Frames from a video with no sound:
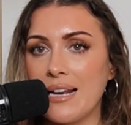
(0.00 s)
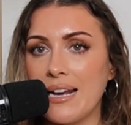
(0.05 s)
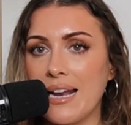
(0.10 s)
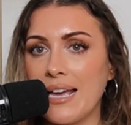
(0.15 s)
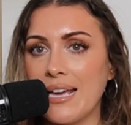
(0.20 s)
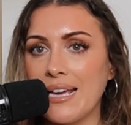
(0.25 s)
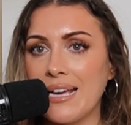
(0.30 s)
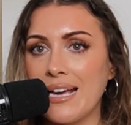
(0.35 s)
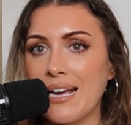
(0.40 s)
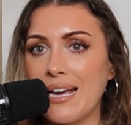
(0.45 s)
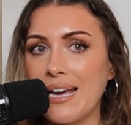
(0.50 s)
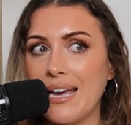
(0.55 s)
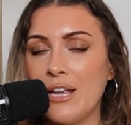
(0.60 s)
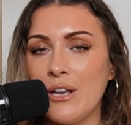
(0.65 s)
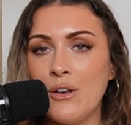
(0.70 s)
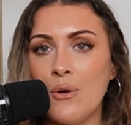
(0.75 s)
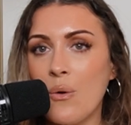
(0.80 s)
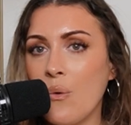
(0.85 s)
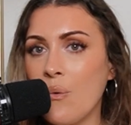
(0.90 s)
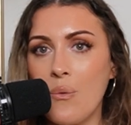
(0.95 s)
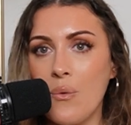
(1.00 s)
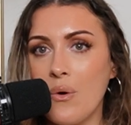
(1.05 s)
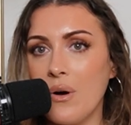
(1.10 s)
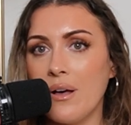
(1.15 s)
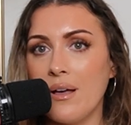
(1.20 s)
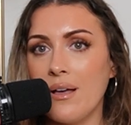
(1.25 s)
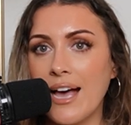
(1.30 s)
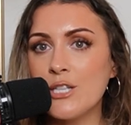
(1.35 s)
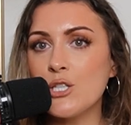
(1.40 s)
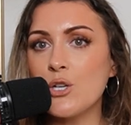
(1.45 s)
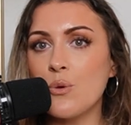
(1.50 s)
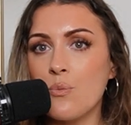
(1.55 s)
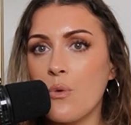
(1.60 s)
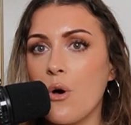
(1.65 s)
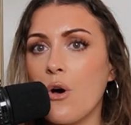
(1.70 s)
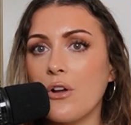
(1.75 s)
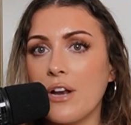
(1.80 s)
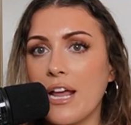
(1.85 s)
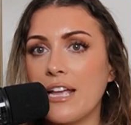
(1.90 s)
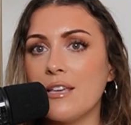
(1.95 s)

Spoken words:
Like, no, I don't want